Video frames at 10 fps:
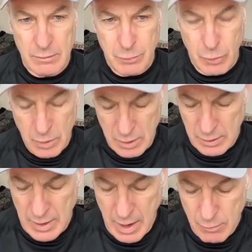Putting in
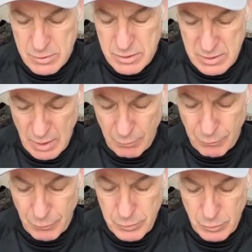the hours is
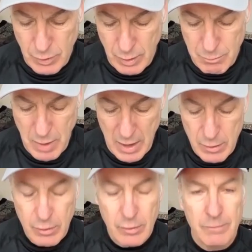helpful. You'll get
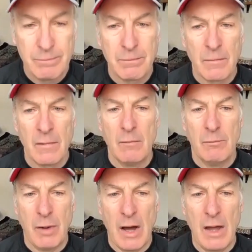better.
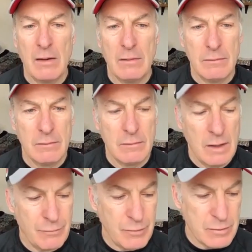But
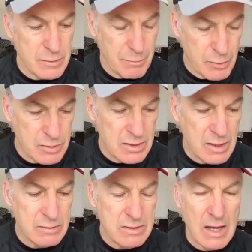if there's a person
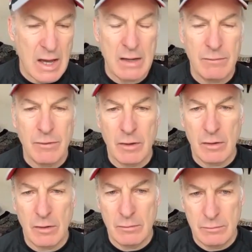outside of the
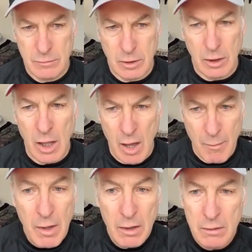
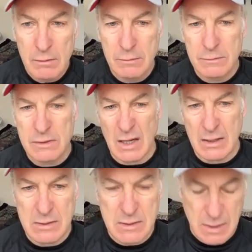club,
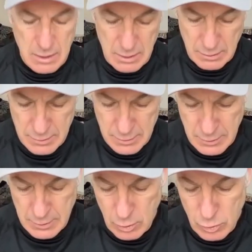Second City,
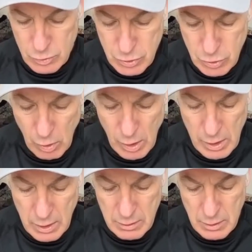who's good
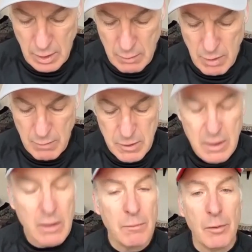and maybe
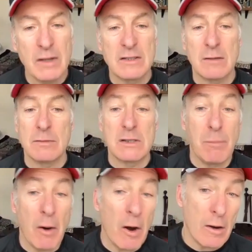can bring some
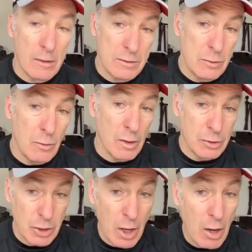spark to our
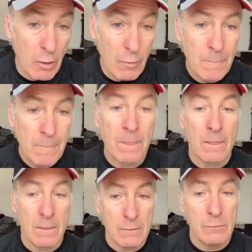show,
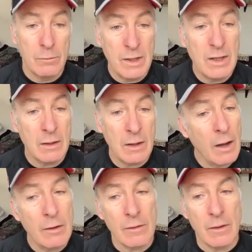we can
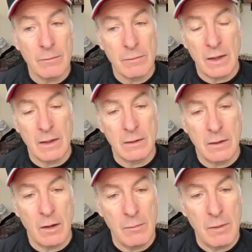hire them. They can
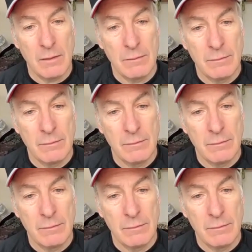come in.